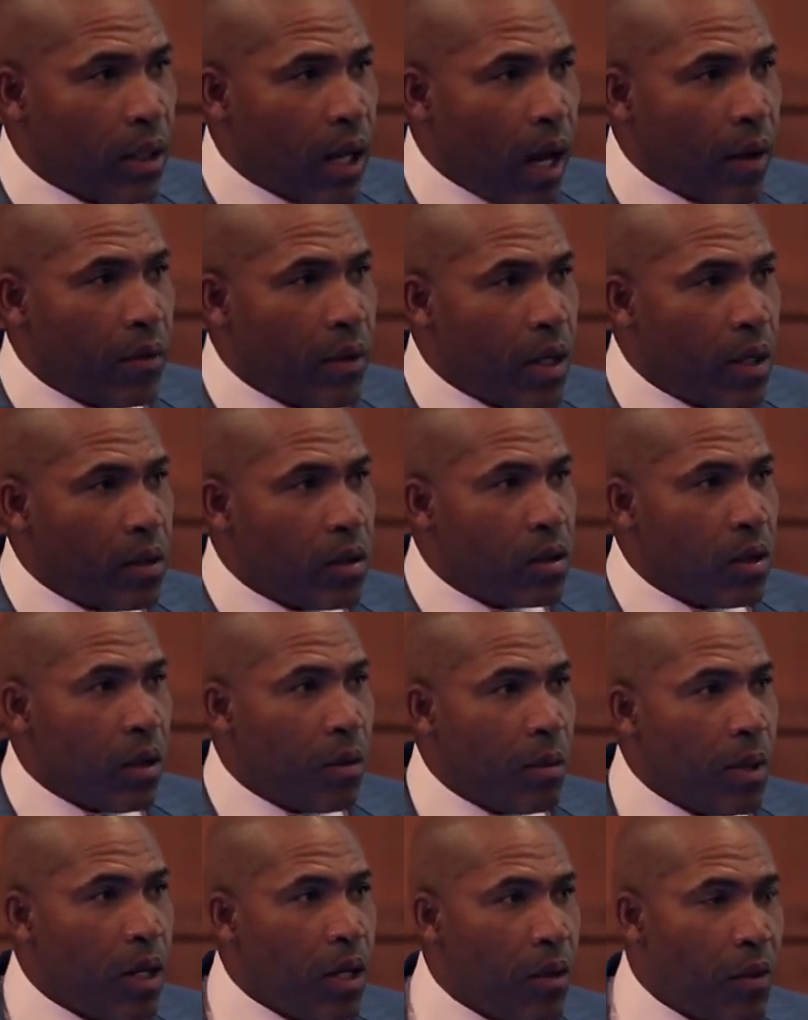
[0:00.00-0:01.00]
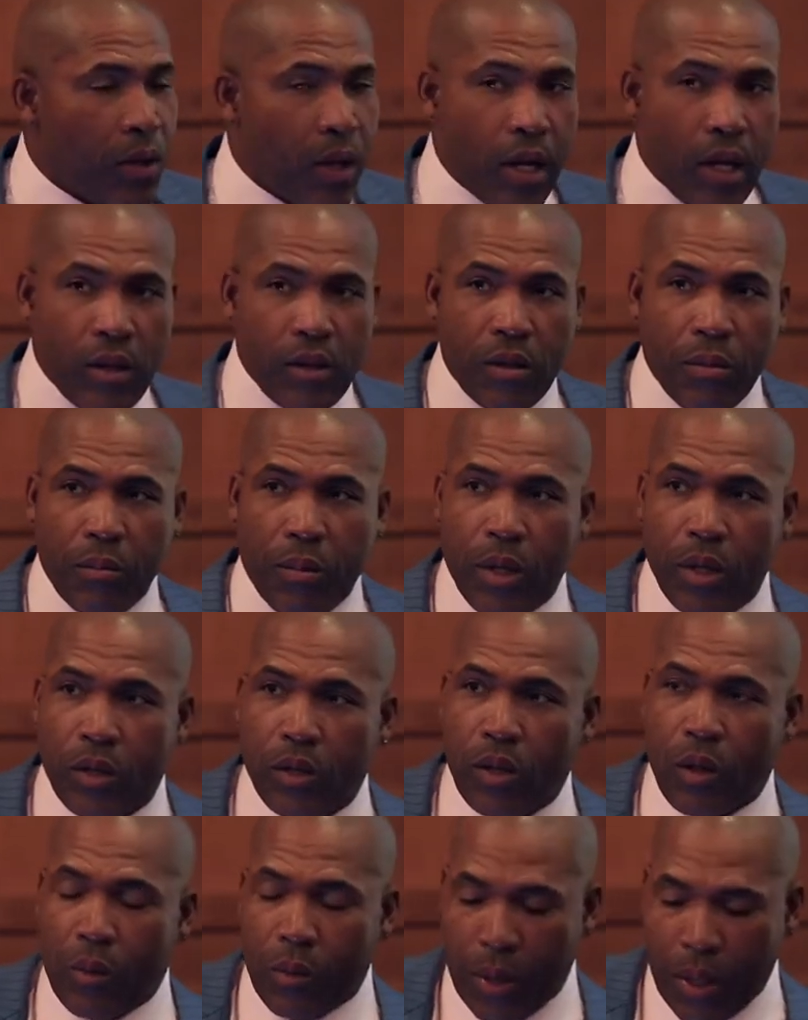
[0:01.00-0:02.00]
I've done so many things and been
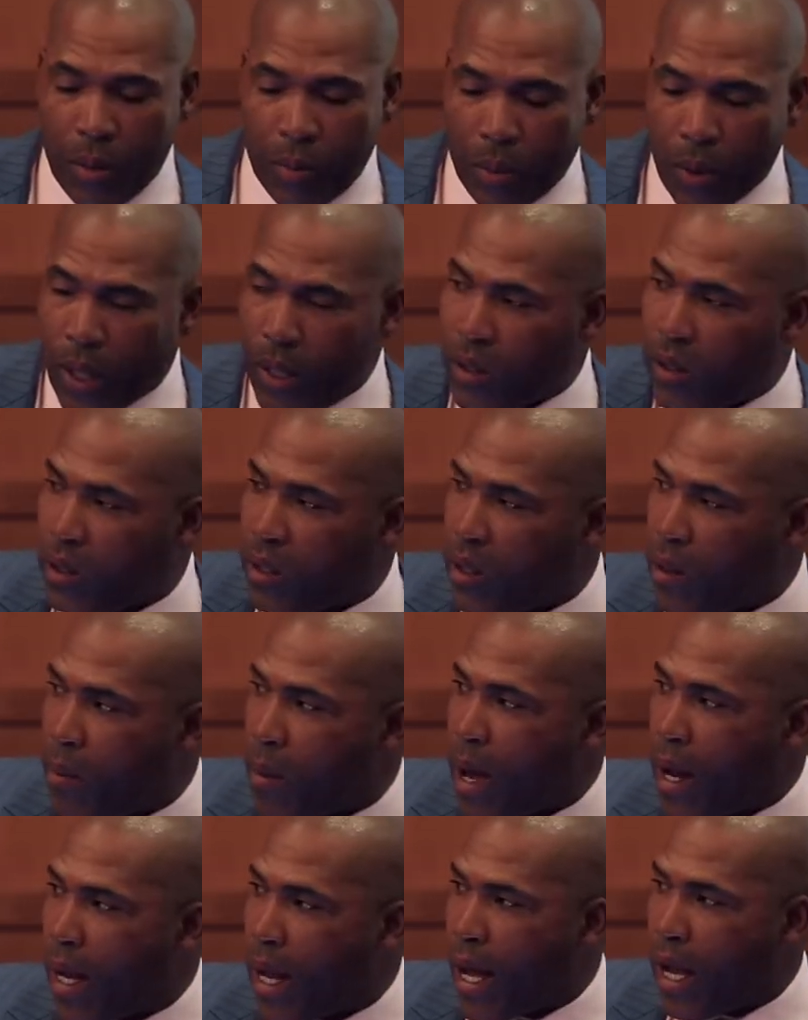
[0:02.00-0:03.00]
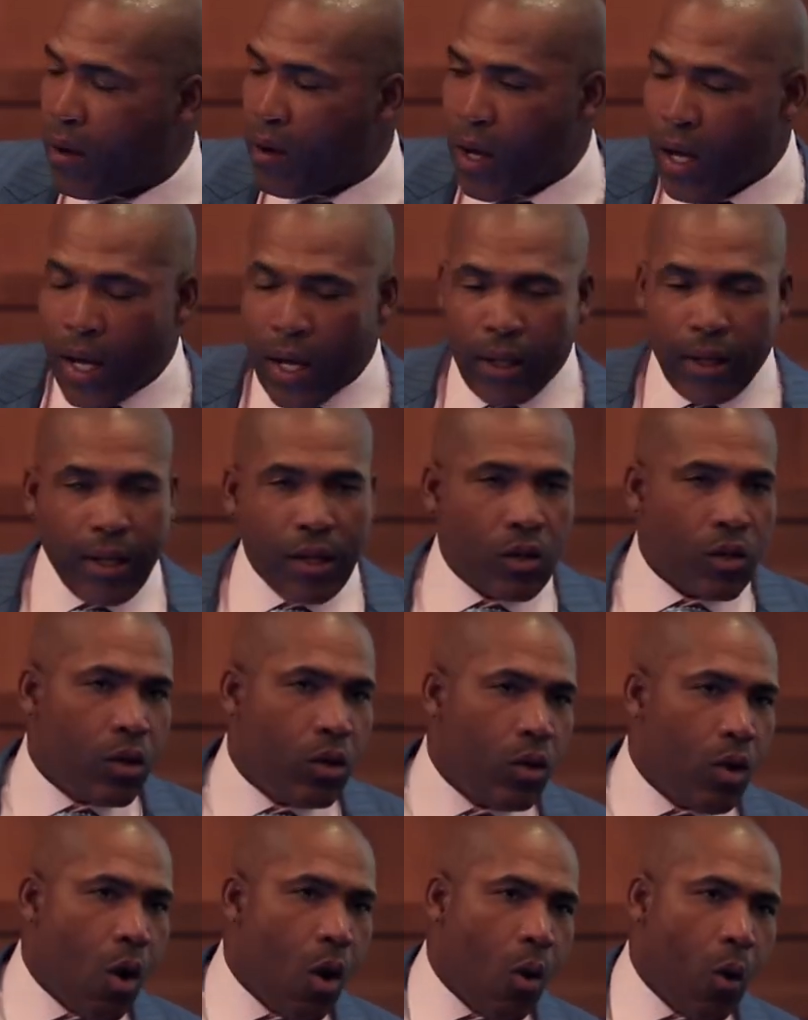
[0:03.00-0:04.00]
so many places in my life. There's
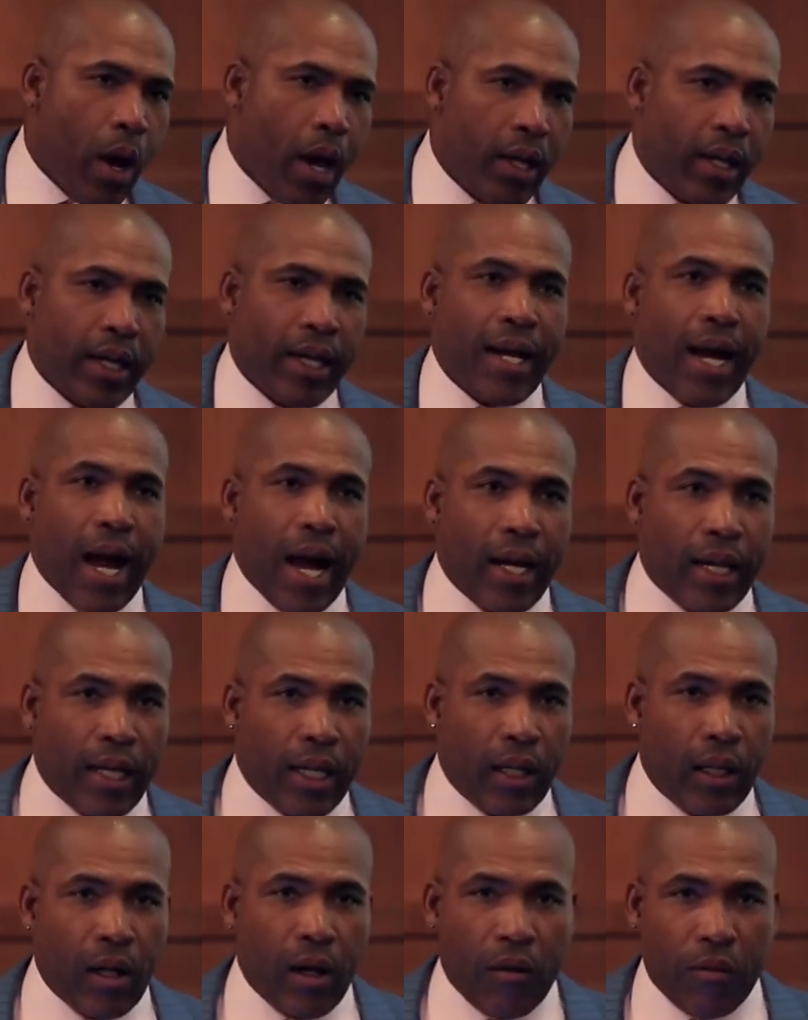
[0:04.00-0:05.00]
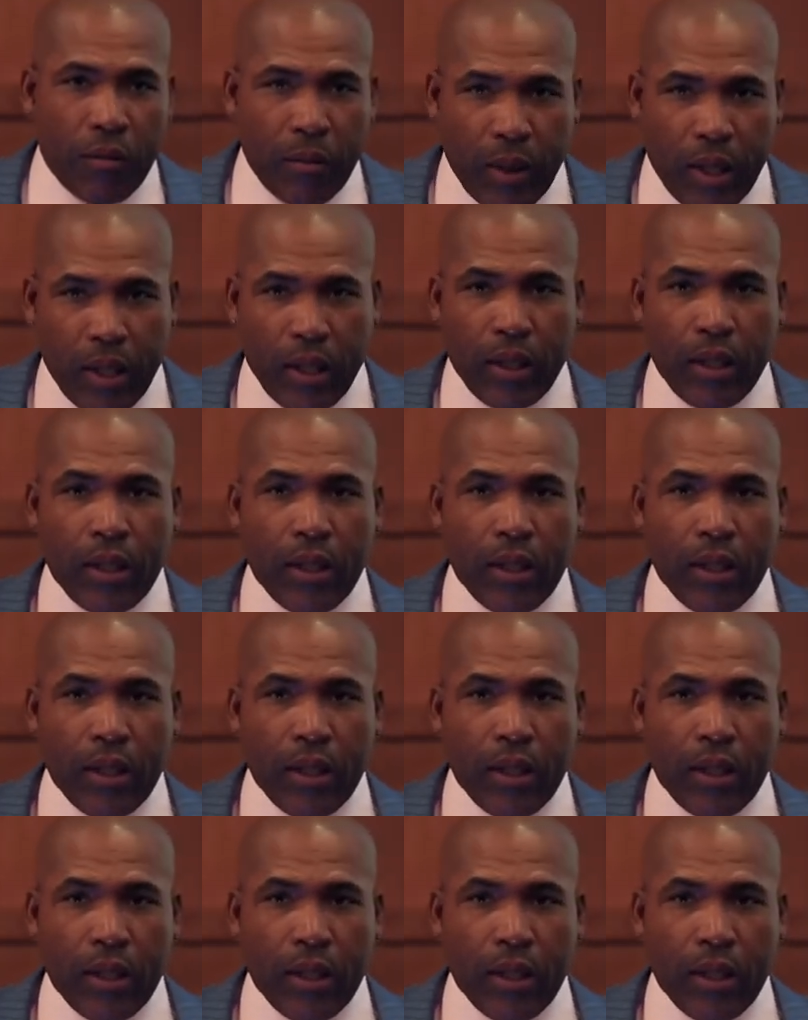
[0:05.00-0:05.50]
no way that God can love me.